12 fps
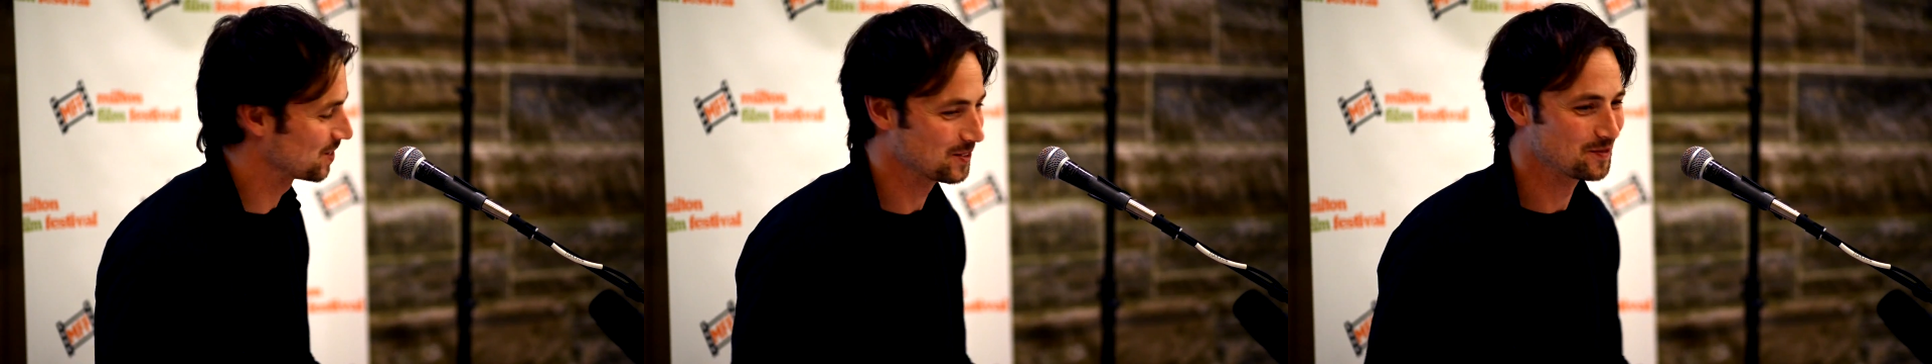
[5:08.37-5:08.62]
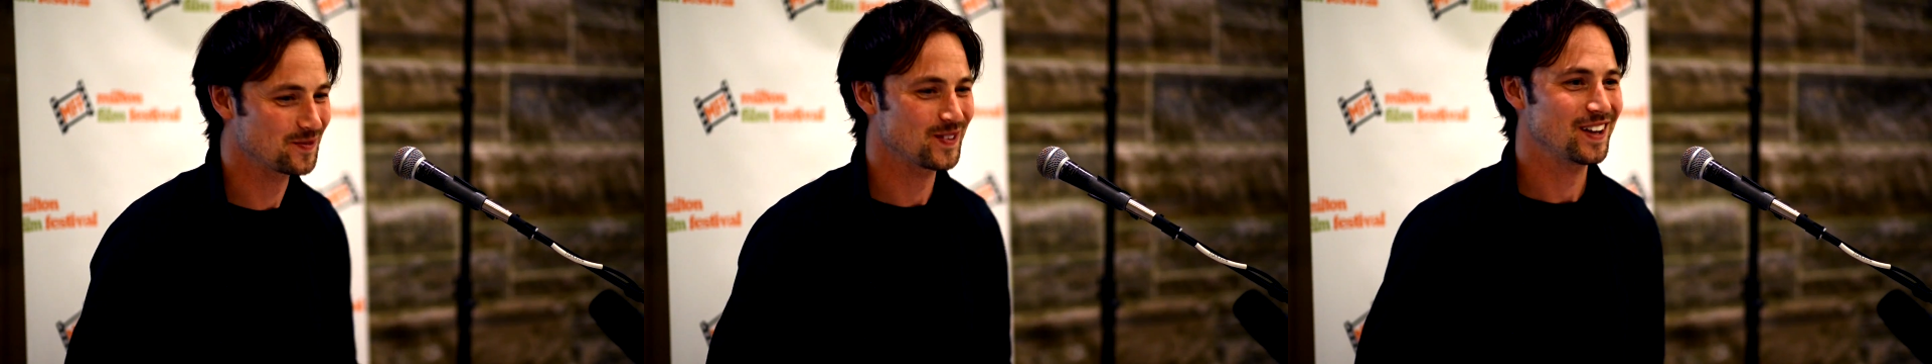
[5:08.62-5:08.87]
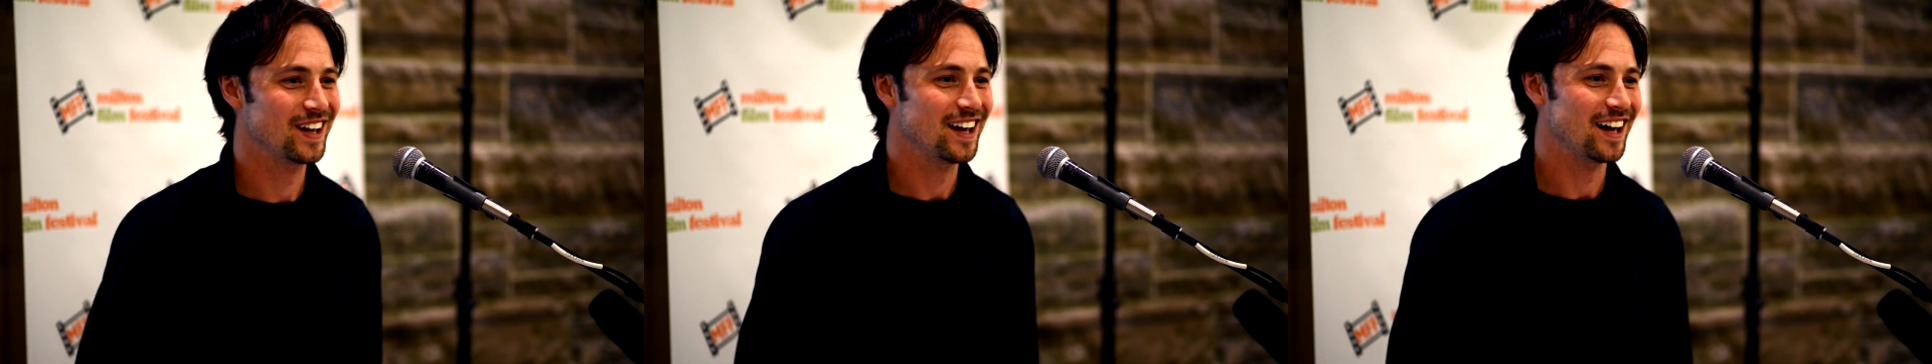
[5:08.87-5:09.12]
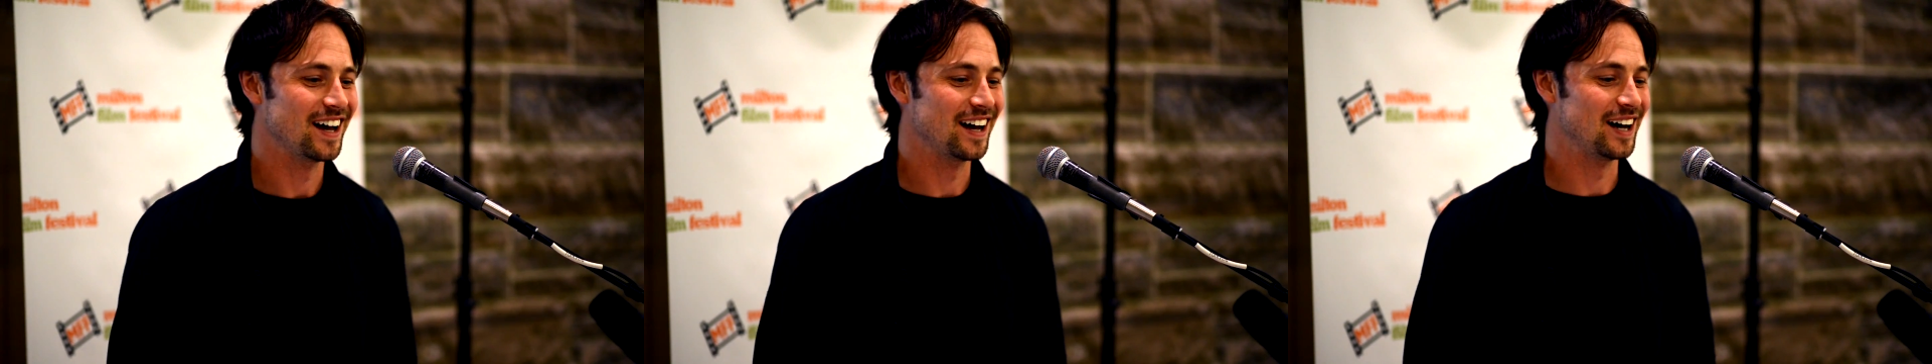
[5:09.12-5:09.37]
So
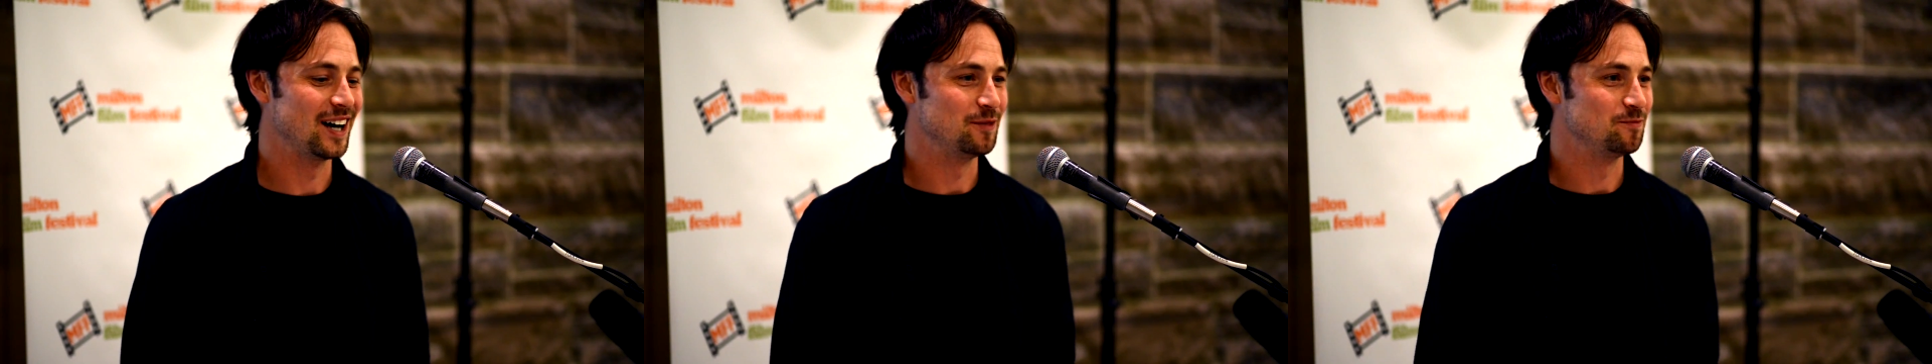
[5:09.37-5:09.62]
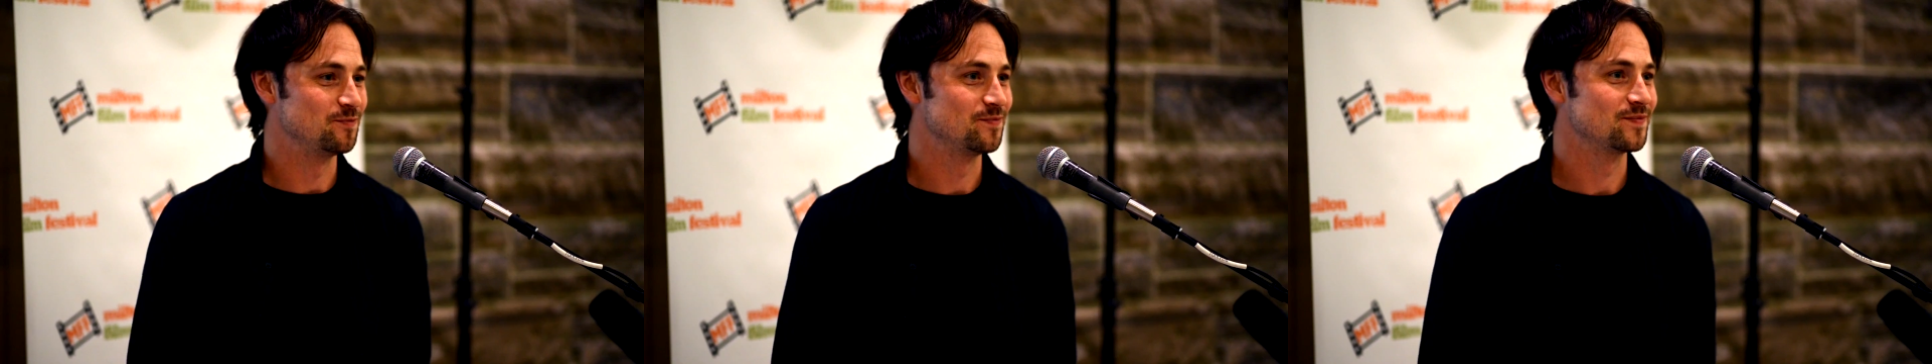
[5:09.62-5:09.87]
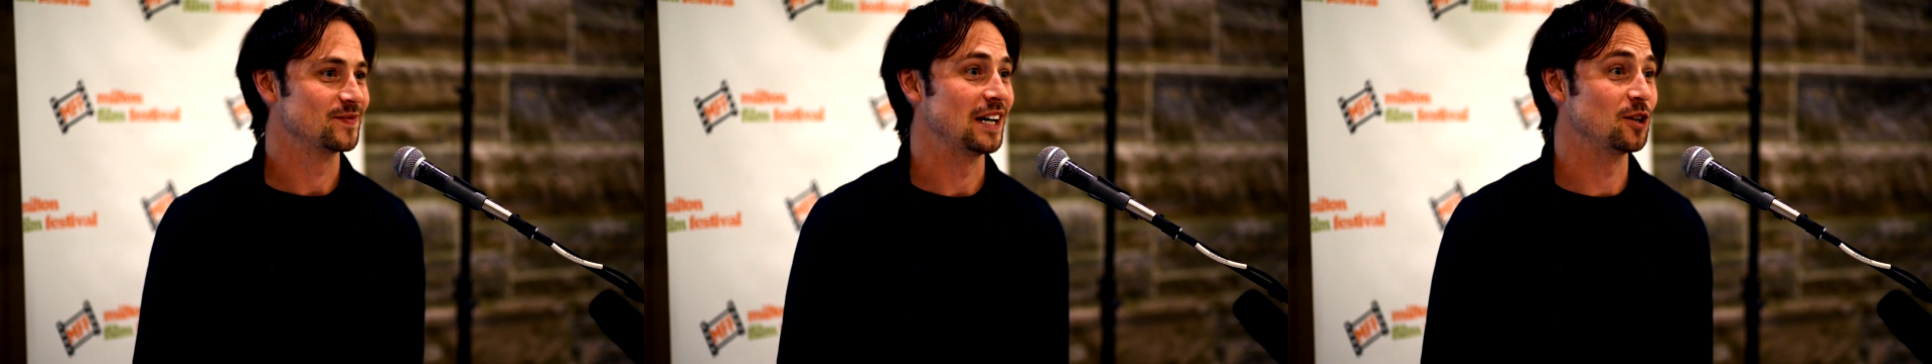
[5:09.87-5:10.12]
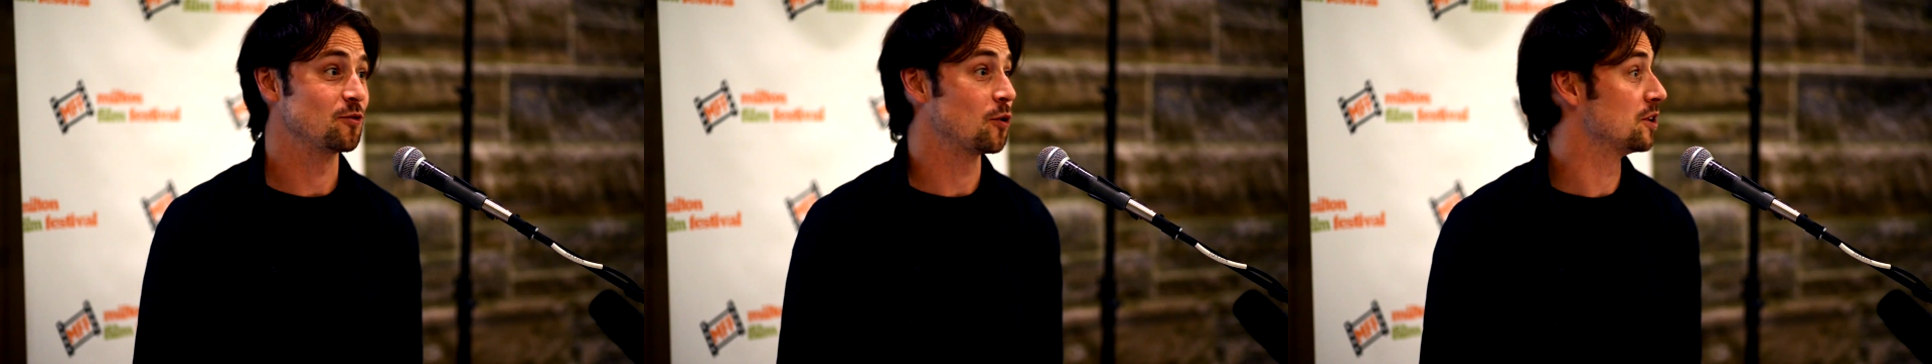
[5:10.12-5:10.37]
um,
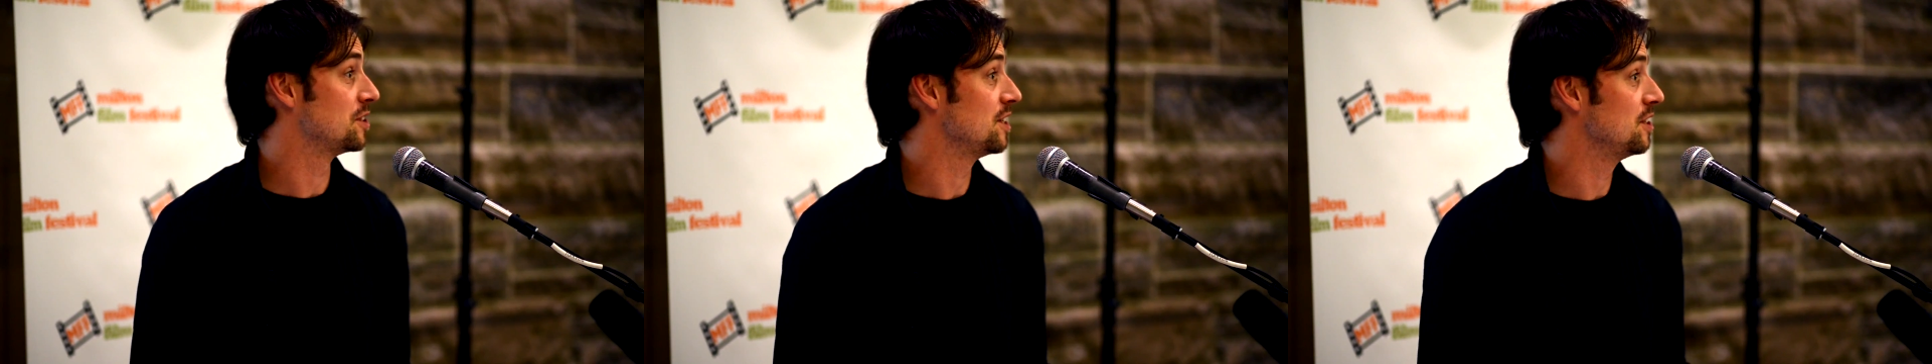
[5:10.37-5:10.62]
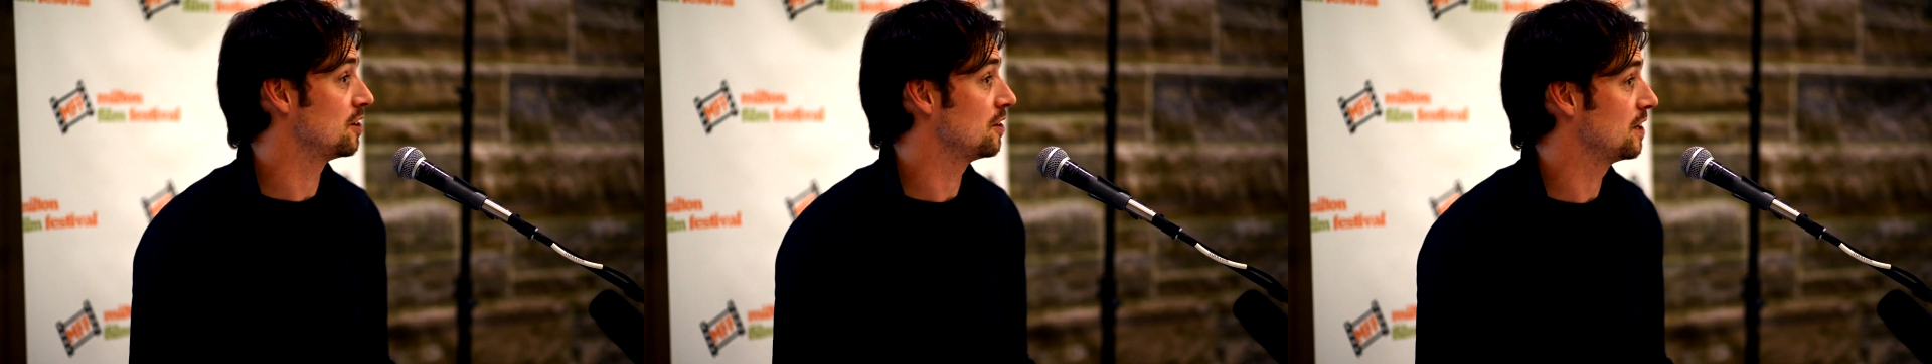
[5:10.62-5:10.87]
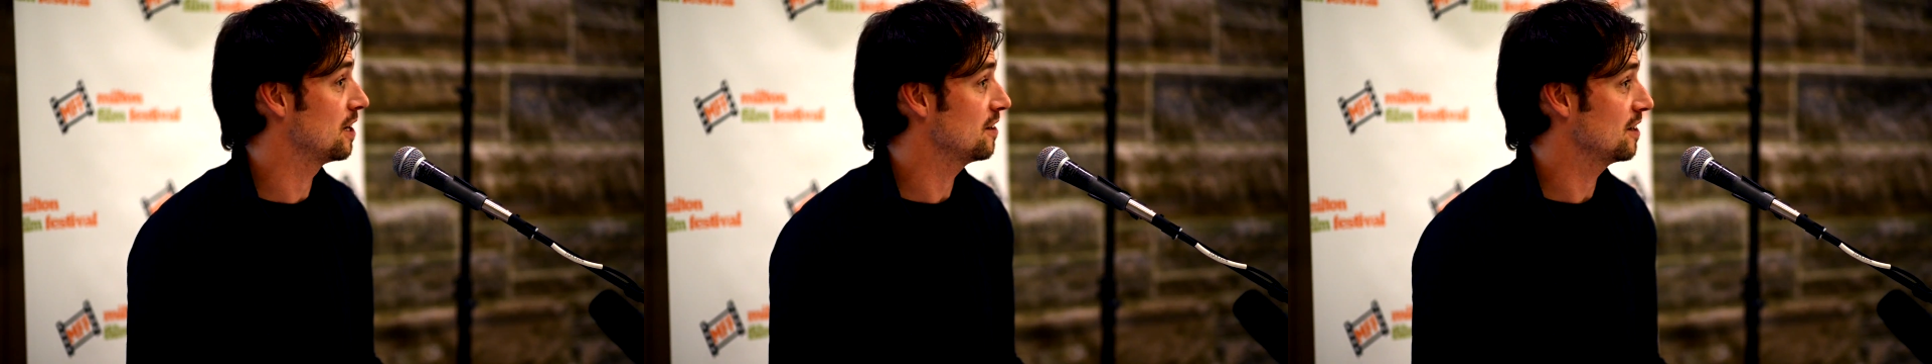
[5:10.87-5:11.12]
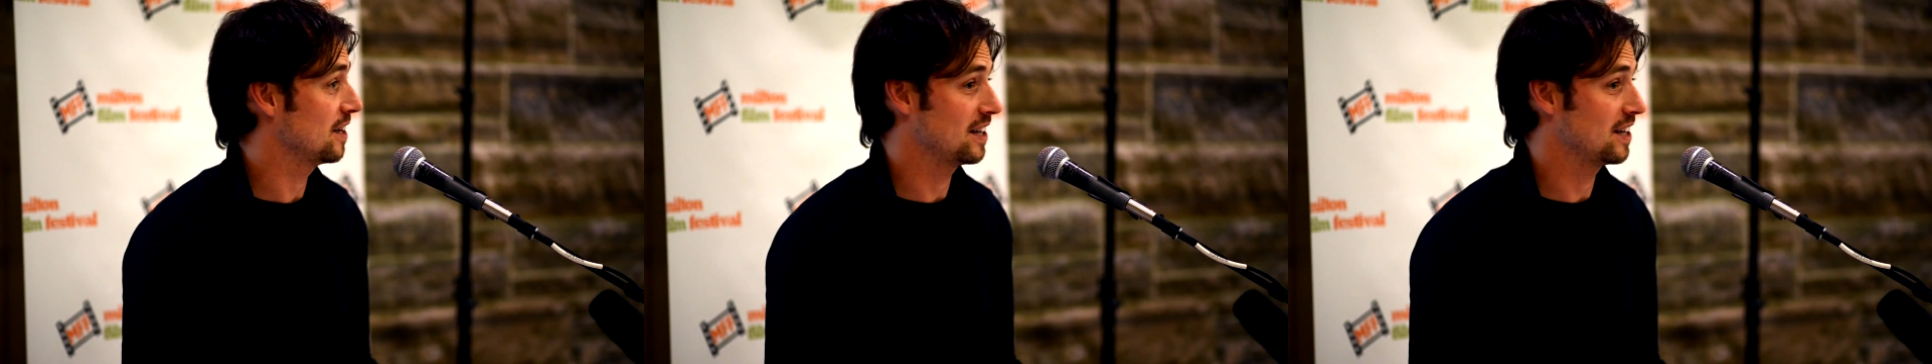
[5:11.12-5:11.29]
I look forward to seeing you all there,